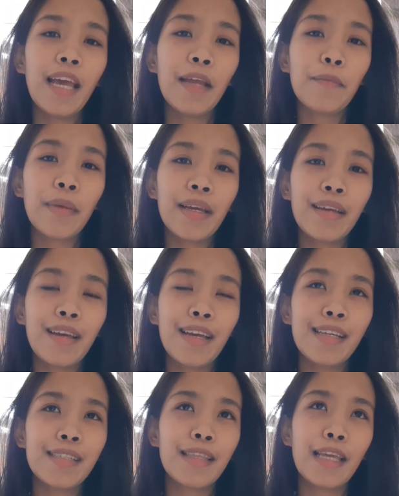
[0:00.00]
In my
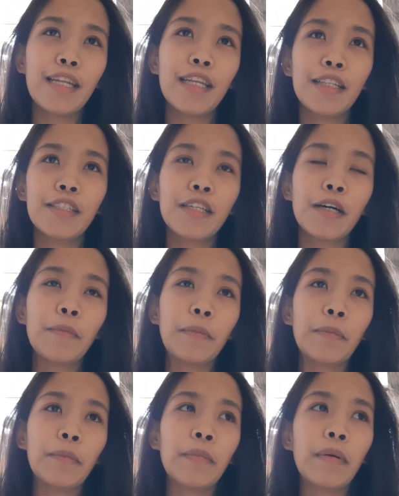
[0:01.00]
case, they did
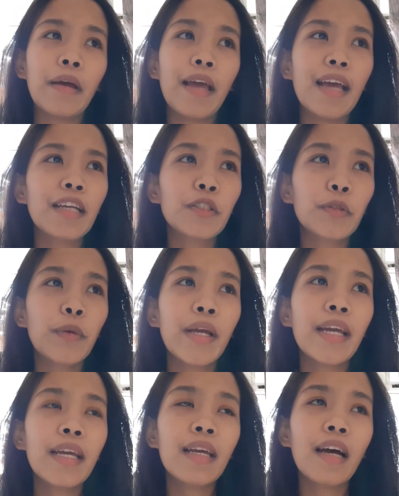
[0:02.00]
some
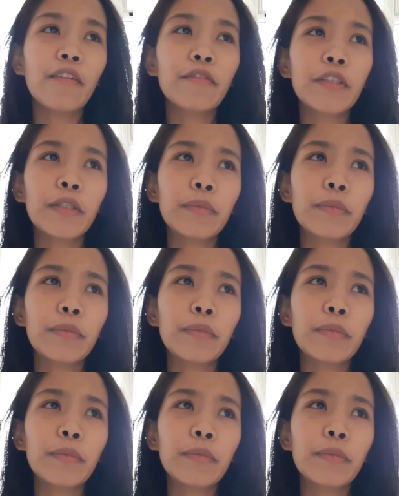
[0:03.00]
x-ray after